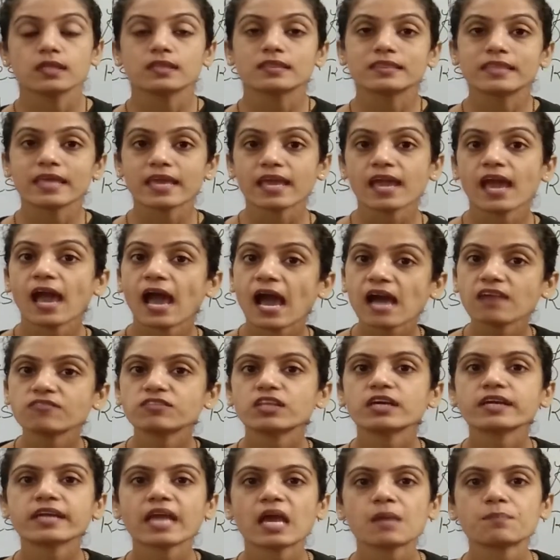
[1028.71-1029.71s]
They have
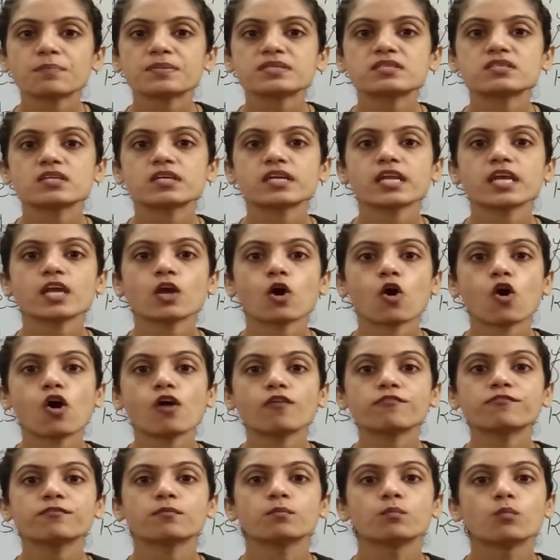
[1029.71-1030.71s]
the capacity
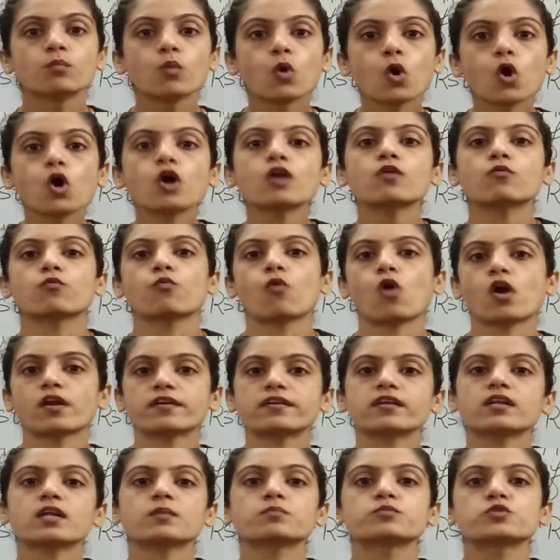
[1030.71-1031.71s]
of more
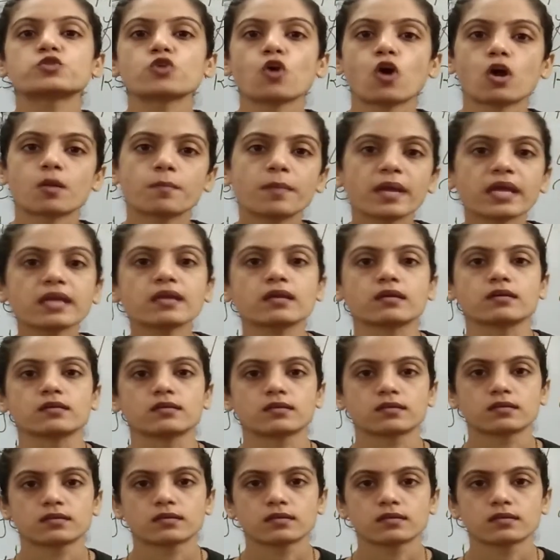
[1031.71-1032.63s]
water absorbing.